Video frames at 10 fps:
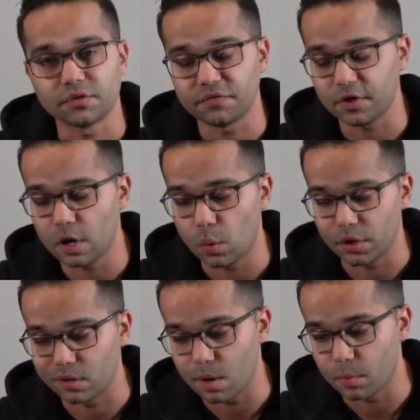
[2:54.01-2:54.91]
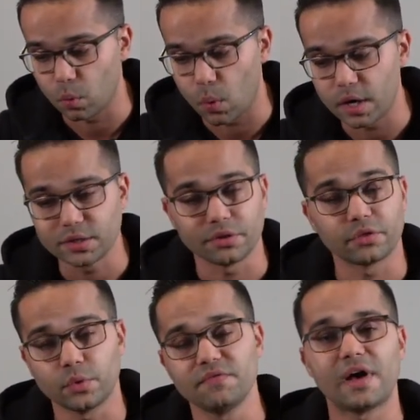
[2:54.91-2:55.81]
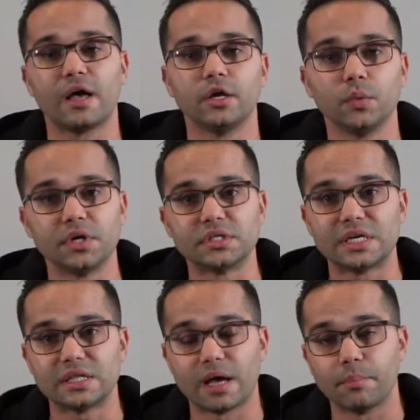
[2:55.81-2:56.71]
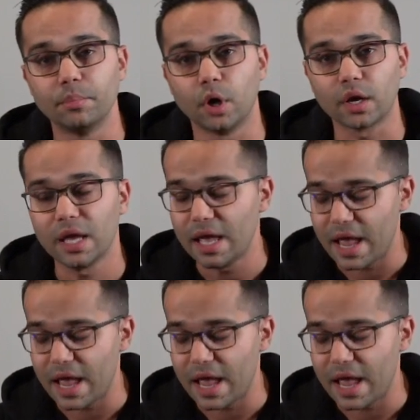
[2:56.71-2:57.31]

figure out what your number 1 to 3 value is in that book,